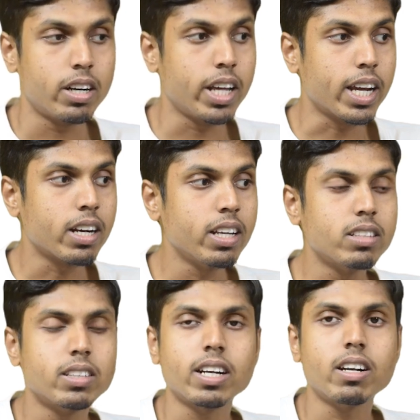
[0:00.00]

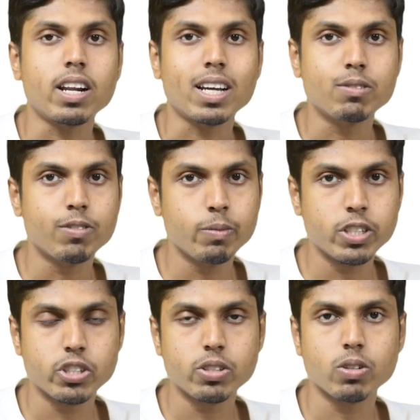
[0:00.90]
techniques and
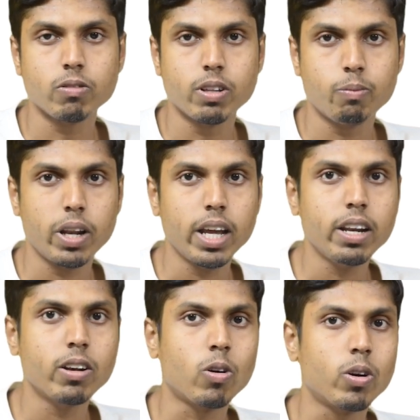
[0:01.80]
transformations of the plane
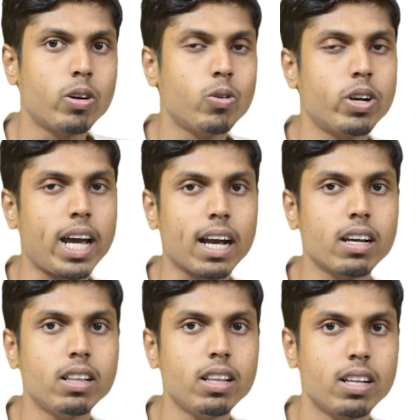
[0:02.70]
in order to
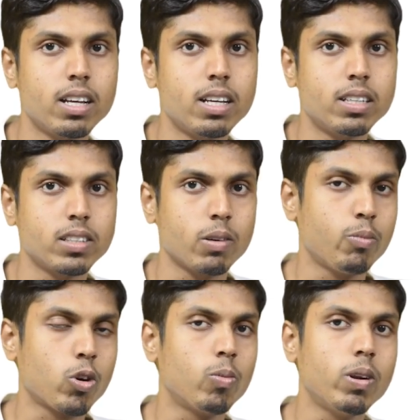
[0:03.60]
tackle some
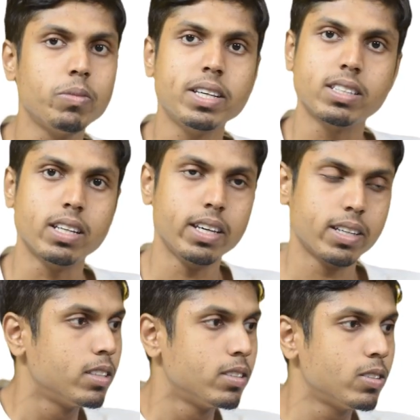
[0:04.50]
problem easily.
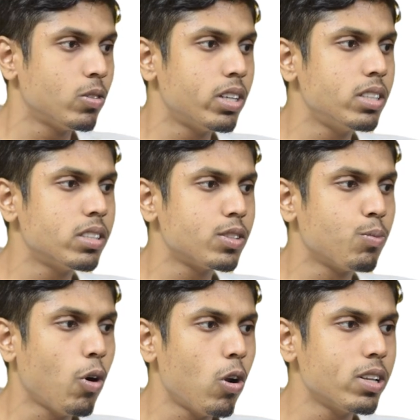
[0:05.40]
So there is a
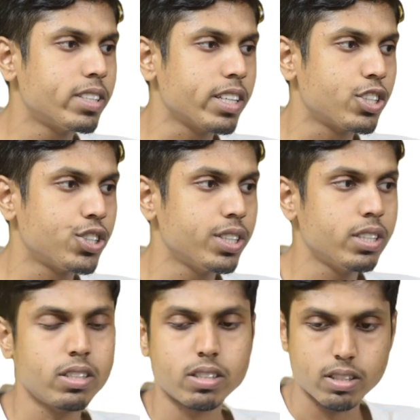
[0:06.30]
small
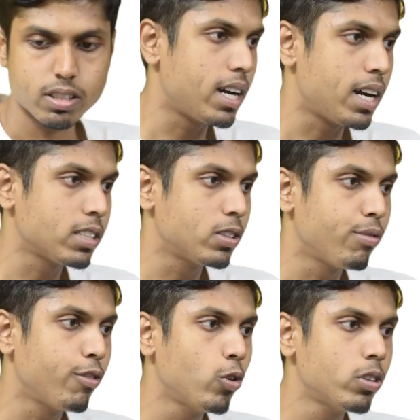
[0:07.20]
section as the
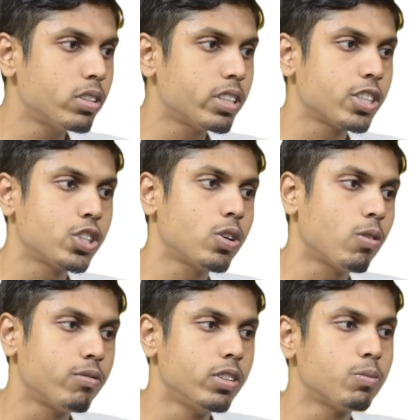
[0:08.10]
4th section
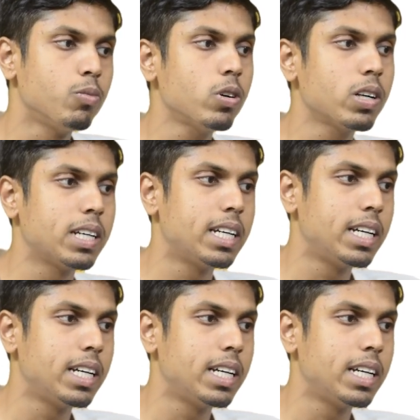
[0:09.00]
of this book